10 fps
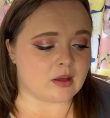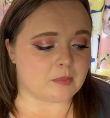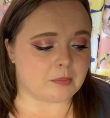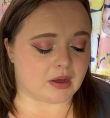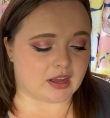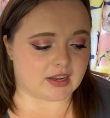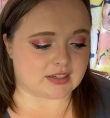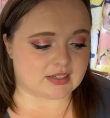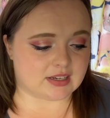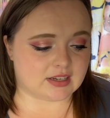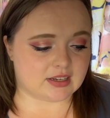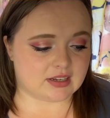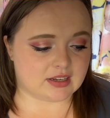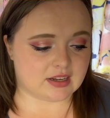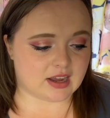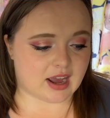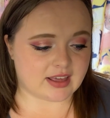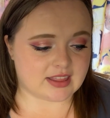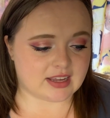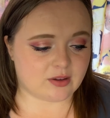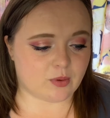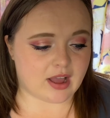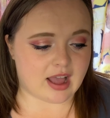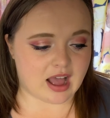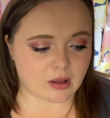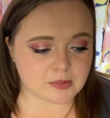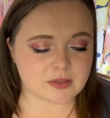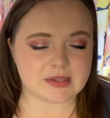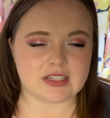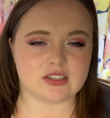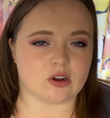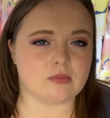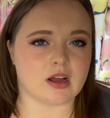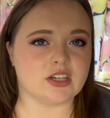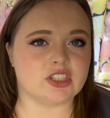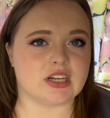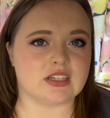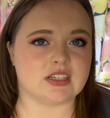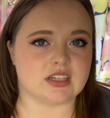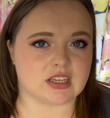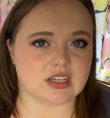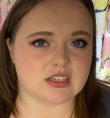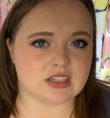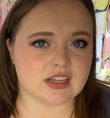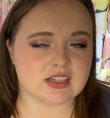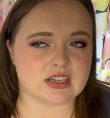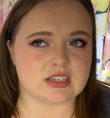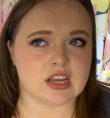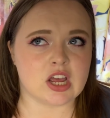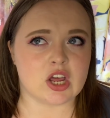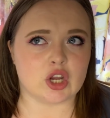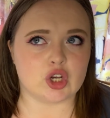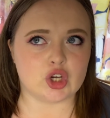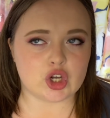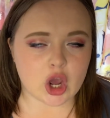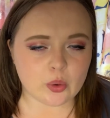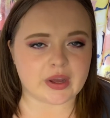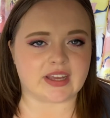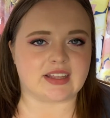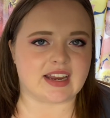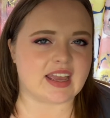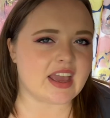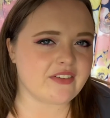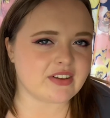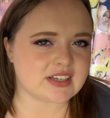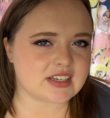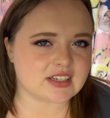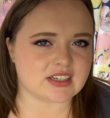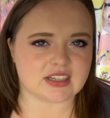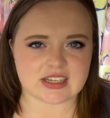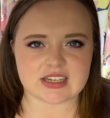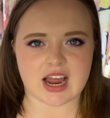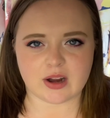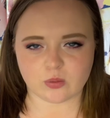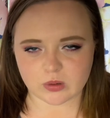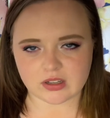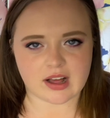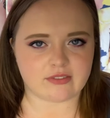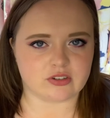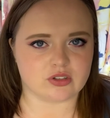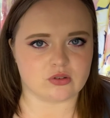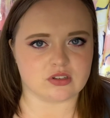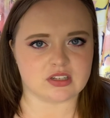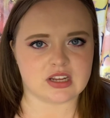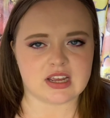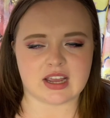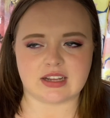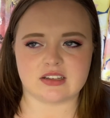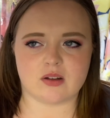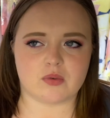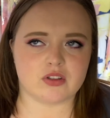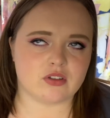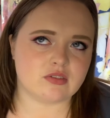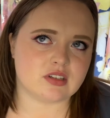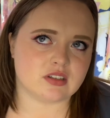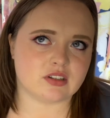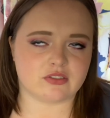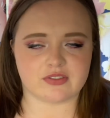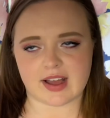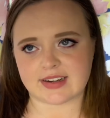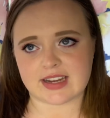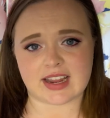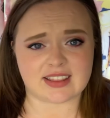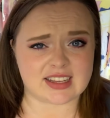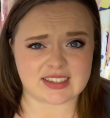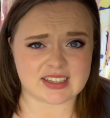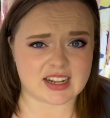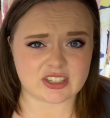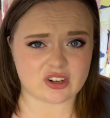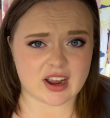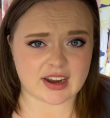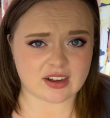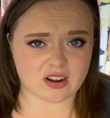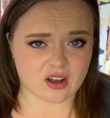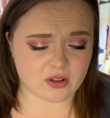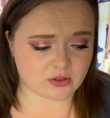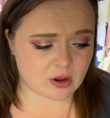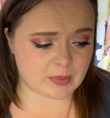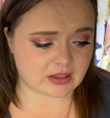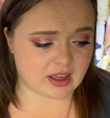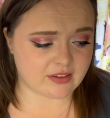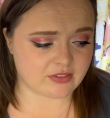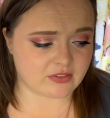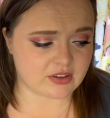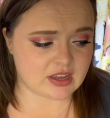But I think what helps me so much in sticking to this is knowing that if I stick to this, I will have results. It's not one of those little fad diet things that I tried all throughout my life of